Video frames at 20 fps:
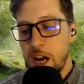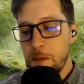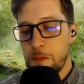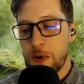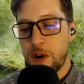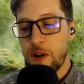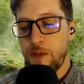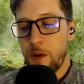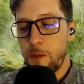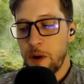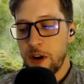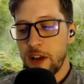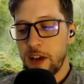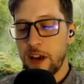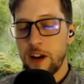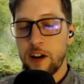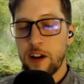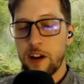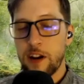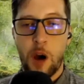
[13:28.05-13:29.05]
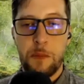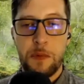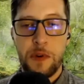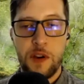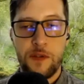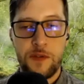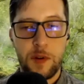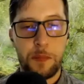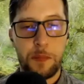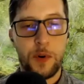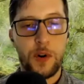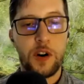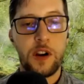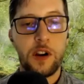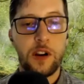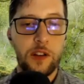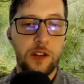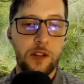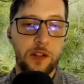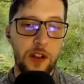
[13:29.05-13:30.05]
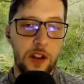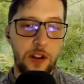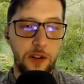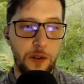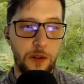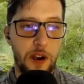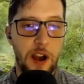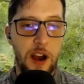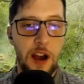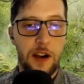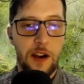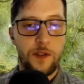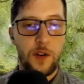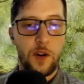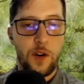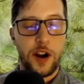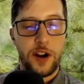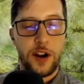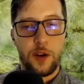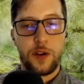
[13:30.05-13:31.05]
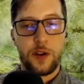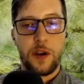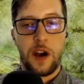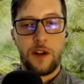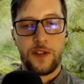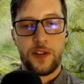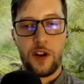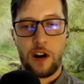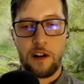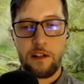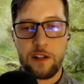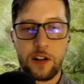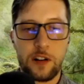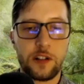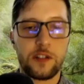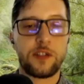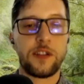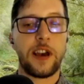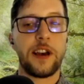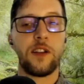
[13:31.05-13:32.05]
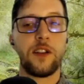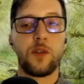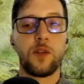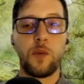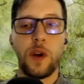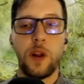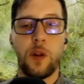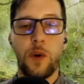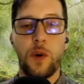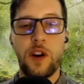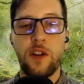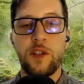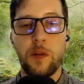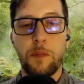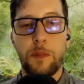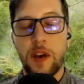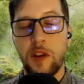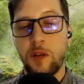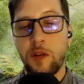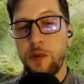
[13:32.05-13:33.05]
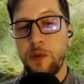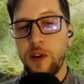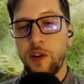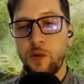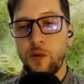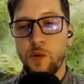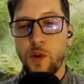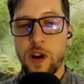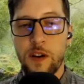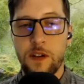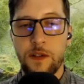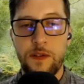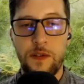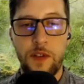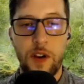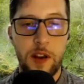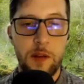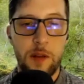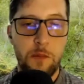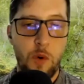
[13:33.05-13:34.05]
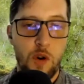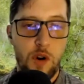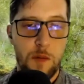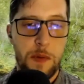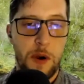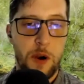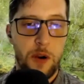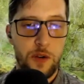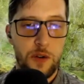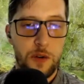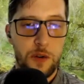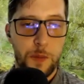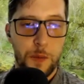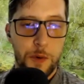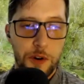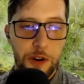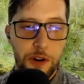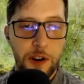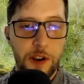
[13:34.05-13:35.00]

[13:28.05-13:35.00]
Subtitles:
But if I want to get a copy of the books that you have, or I know you have an oracle set as well, where's the best place where I can find more about your work?